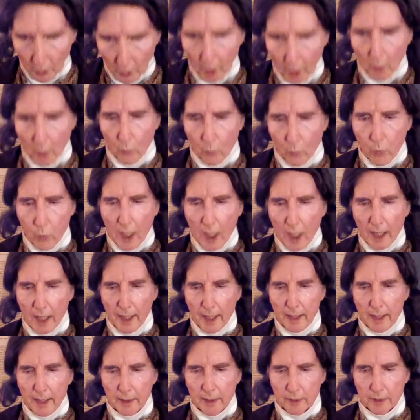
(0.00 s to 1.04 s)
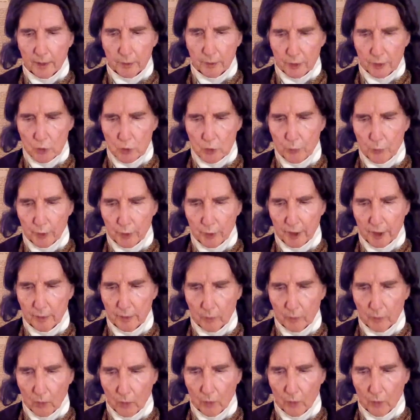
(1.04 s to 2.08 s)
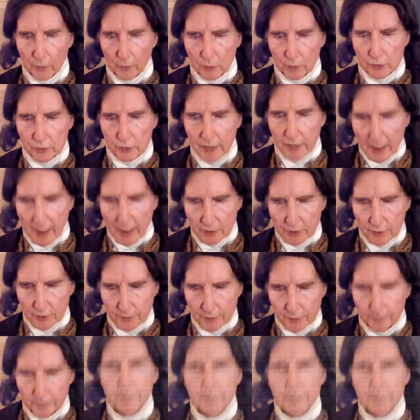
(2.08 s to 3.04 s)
Why did you put in all those dashes?